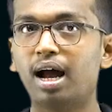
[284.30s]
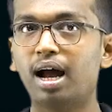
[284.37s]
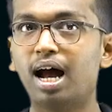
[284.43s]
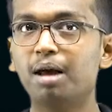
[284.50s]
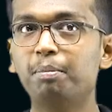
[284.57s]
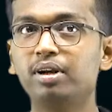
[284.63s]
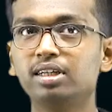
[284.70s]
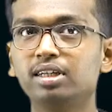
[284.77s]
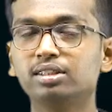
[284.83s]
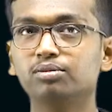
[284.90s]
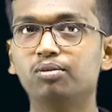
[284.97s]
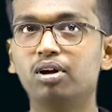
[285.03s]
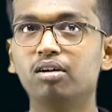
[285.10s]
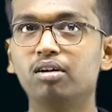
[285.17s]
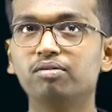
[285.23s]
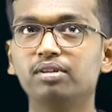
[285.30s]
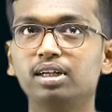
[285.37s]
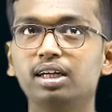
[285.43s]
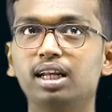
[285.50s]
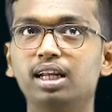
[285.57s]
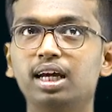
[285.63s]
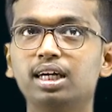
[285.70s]
Harper is one of
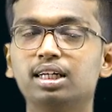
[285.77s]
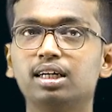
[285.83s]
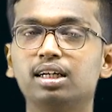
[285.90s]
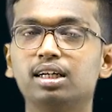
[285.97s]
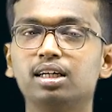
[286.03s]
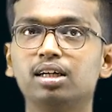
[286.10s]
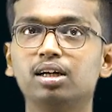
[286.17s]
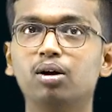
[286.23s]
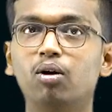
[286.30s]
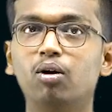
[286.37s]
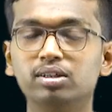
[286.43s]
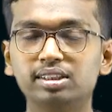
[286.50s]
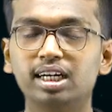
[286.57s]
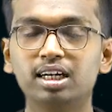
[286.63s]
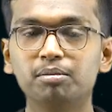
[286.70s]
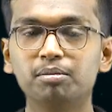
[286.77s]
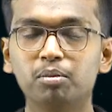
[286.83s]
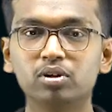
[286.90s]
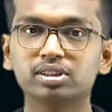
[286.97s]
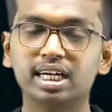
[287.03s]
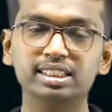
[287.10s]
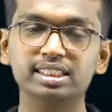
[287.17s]
the like gold standard
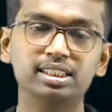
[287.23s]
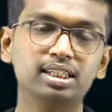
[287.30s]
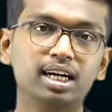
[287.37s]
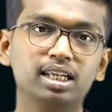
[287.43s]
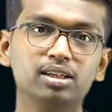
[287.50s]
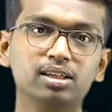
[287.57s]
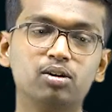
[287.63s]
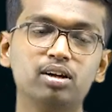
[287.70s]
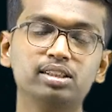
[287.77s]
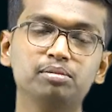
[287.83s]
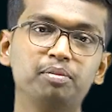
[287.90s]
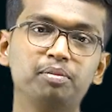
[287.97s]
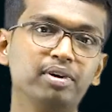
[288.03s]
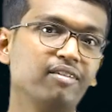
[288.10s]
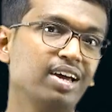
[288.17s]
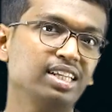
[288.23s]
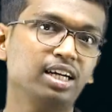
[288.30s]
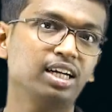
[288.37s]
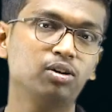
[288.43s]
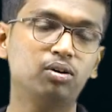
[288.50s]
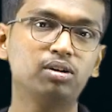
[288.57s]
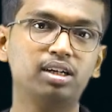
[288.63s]
books considered in other colleges where
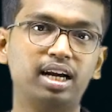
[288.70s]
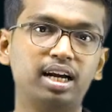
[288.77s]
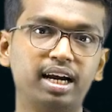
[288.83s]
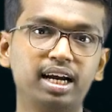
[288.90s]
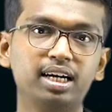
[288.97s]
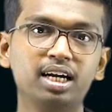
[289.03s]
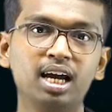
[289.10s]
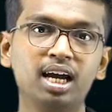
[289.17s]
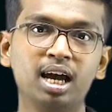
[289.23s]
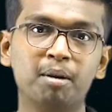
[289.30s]
they don't read.